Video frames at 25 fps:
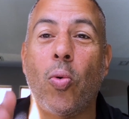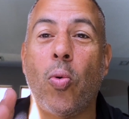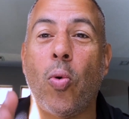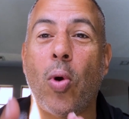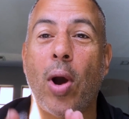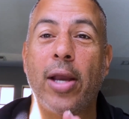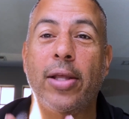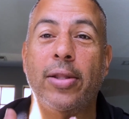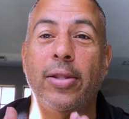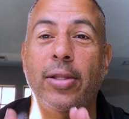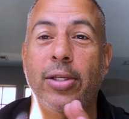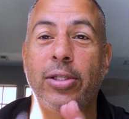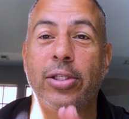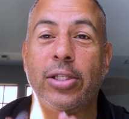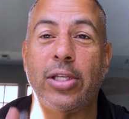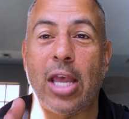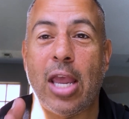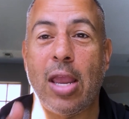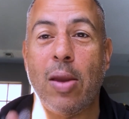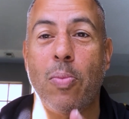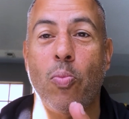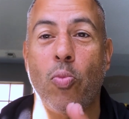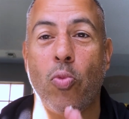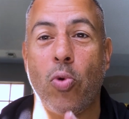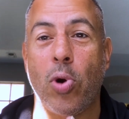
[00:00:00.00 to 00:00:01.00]
quite the
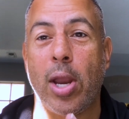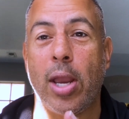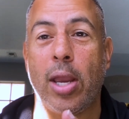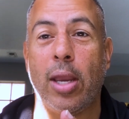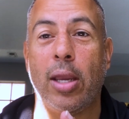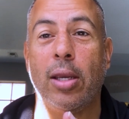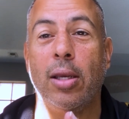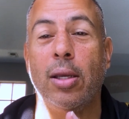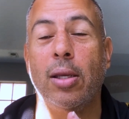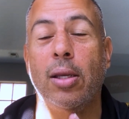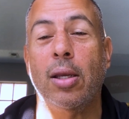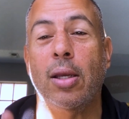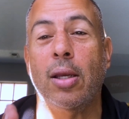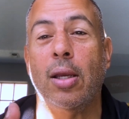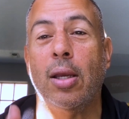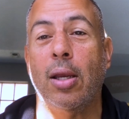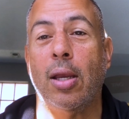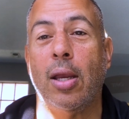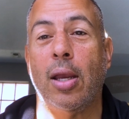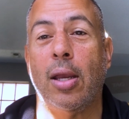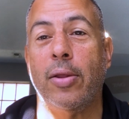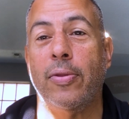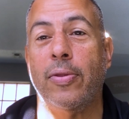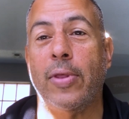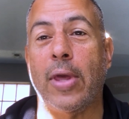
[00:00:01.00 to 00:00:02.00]
same way
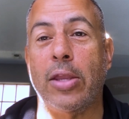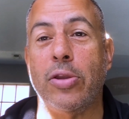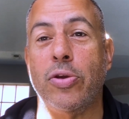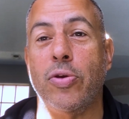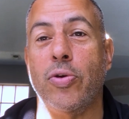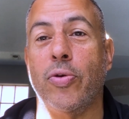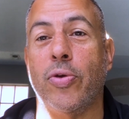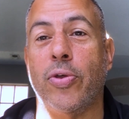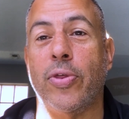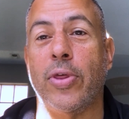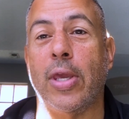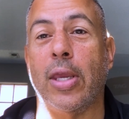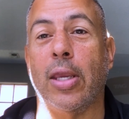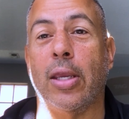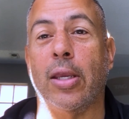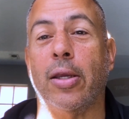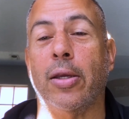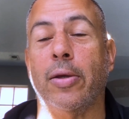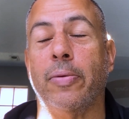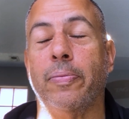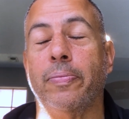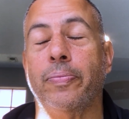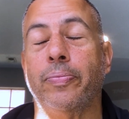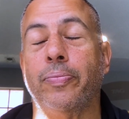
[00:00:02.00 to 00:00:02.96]
that you think.